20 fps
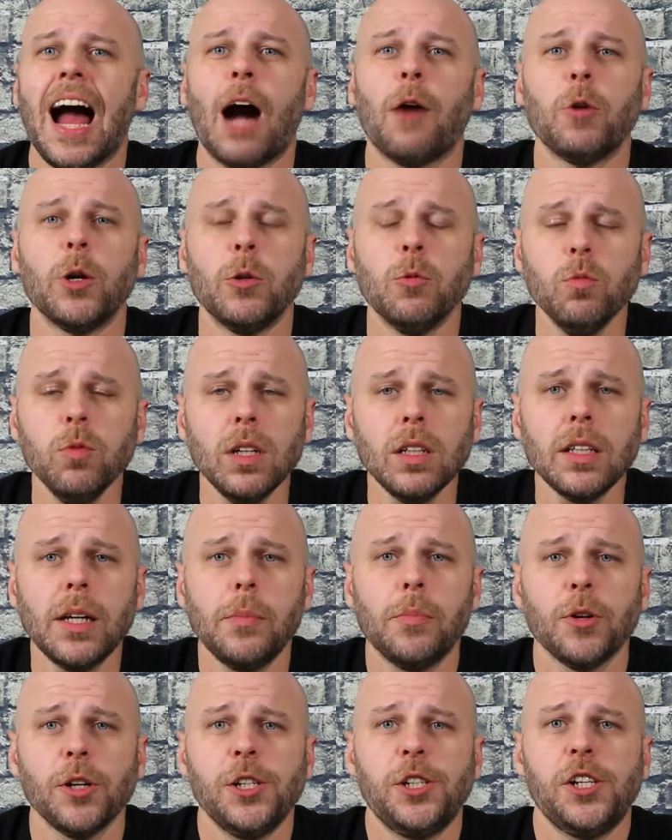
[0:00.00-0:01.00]
I would
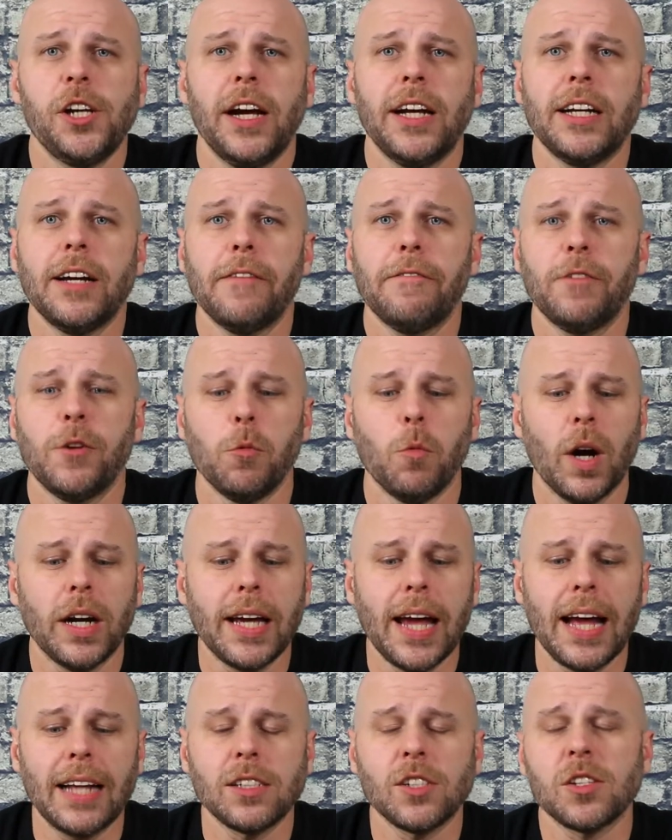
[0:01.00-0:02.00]
really appreciate it if you went
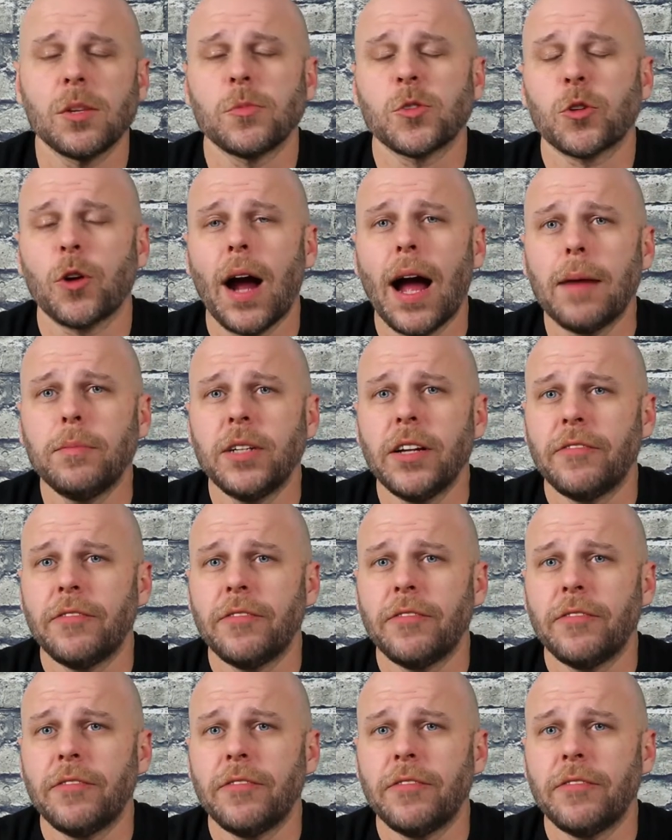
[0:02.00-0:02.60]
ahead and subscribed.